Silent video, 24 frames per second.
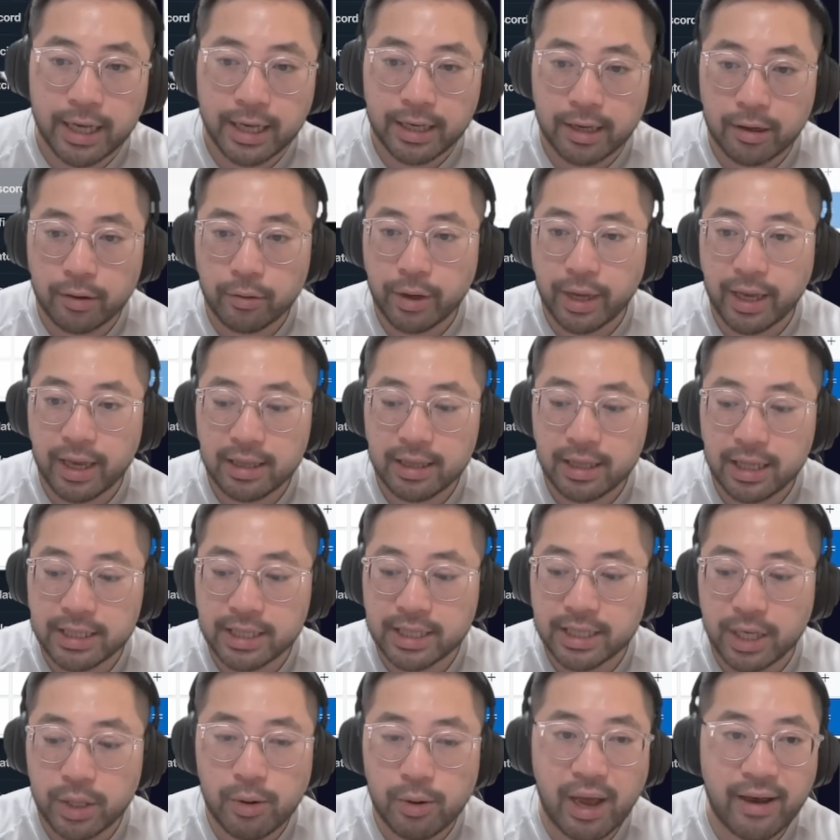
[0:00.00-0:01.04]
like, okay, let's
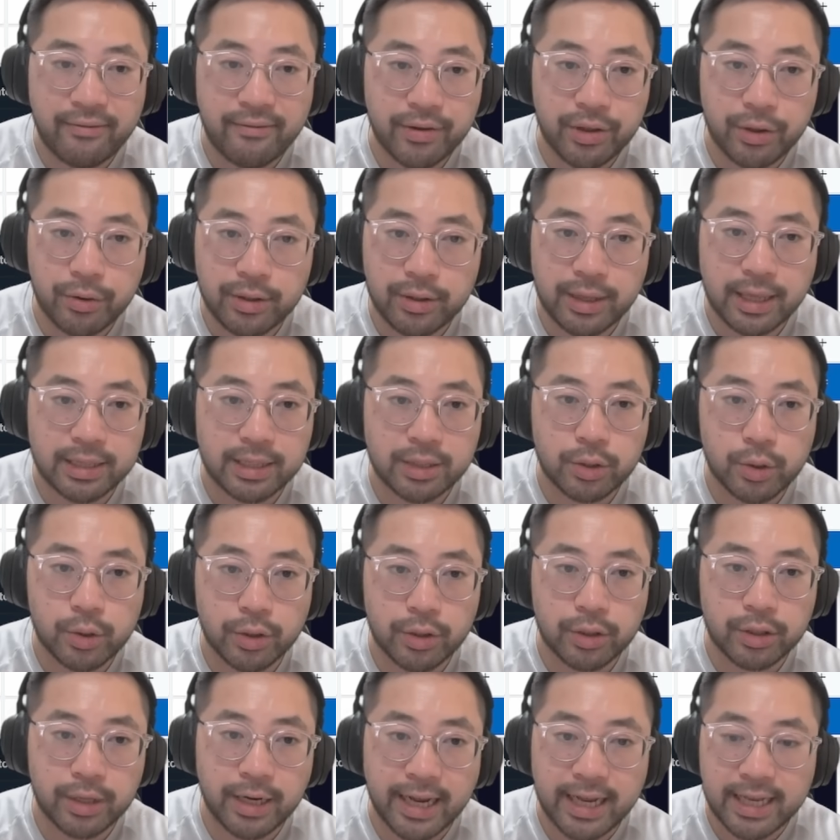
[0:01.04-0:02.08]
say you have a unit that's
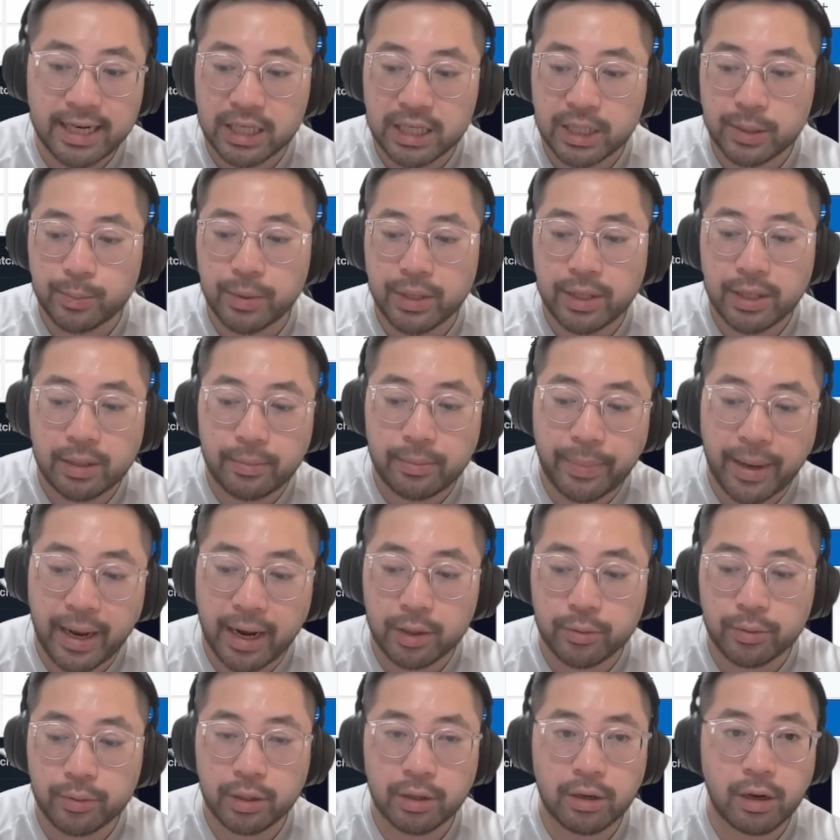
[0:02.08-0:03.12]
280 speed
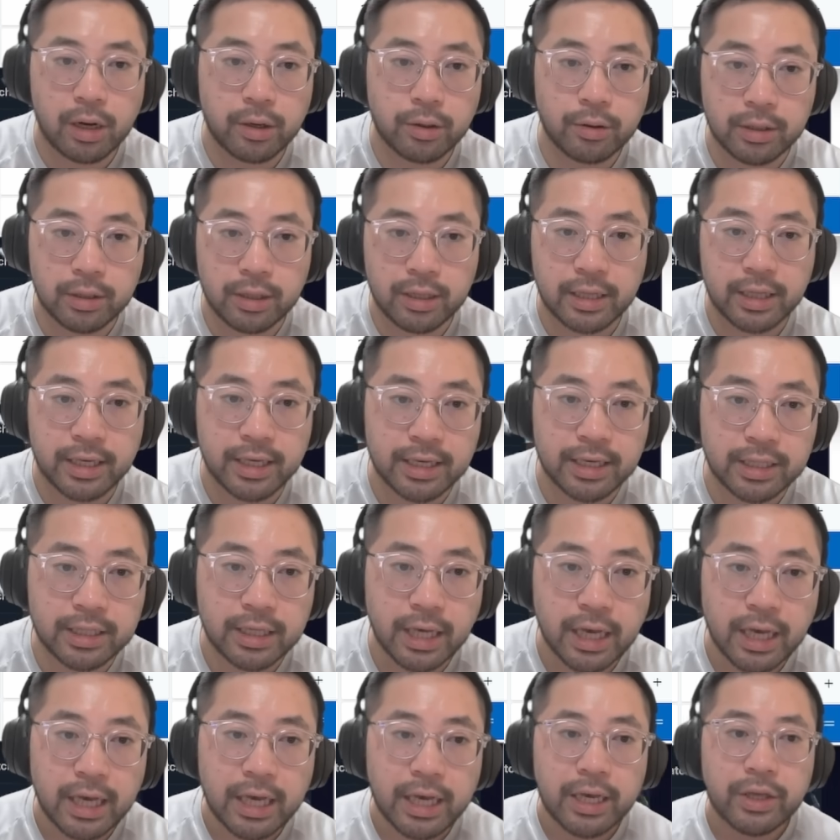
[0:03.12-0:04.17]
paired with a Conqueror Lilias.